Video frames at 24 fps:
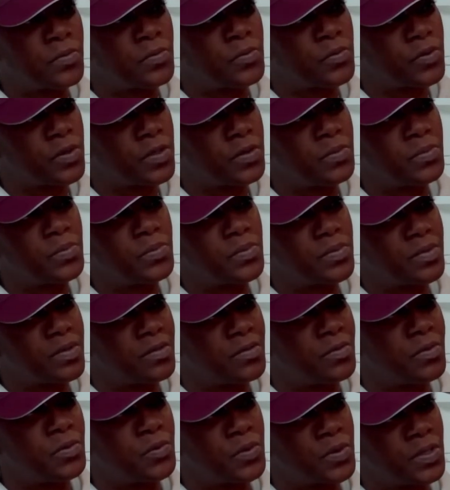what
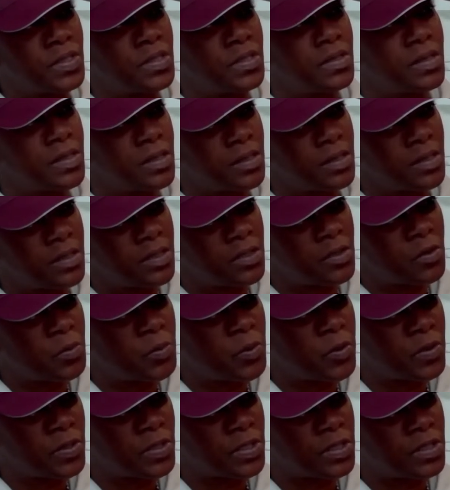was instilled
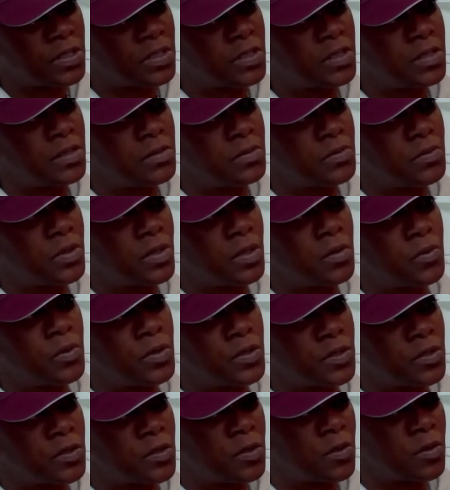personally and where I
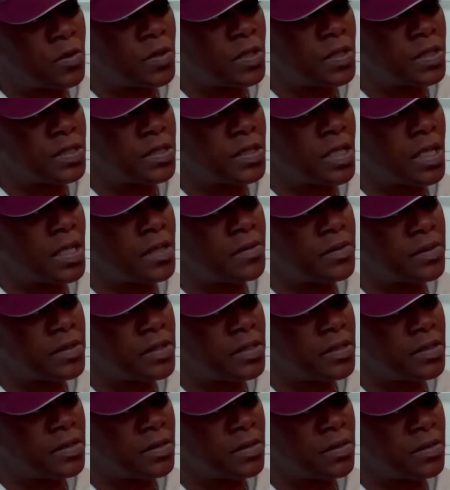wanted to go as an
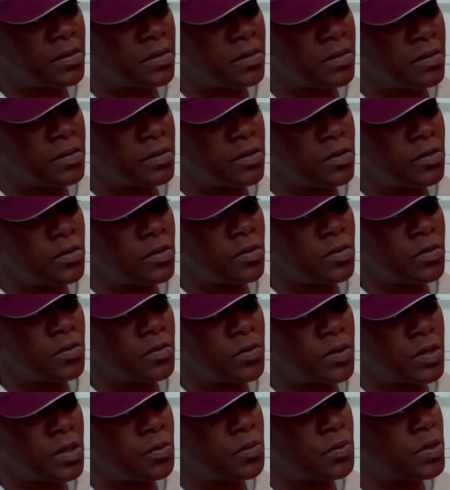athlete, and
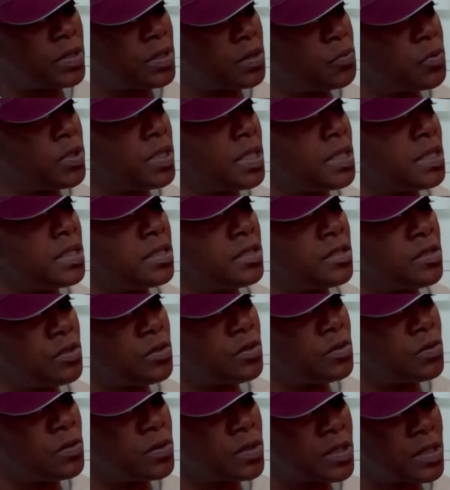what I needed to
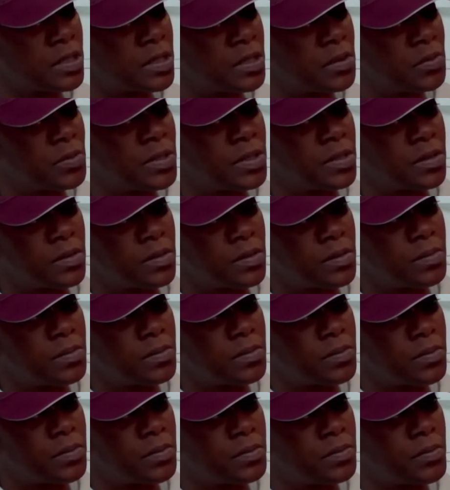do, because this was
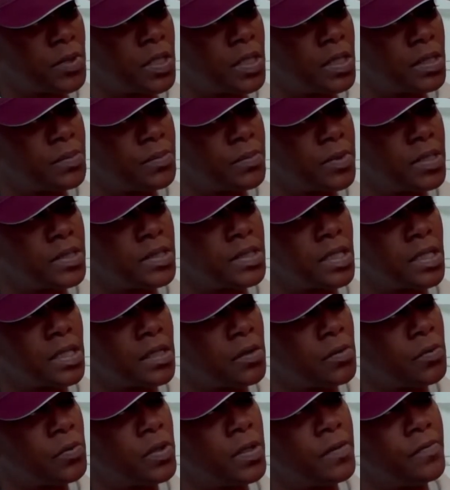my
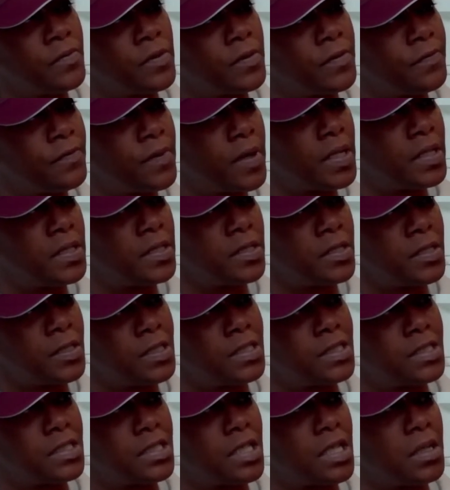second wave of finding an
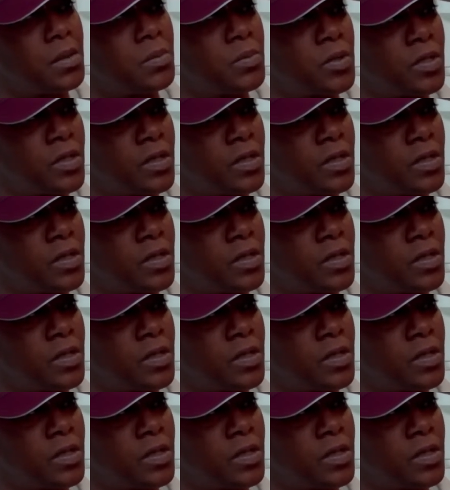escape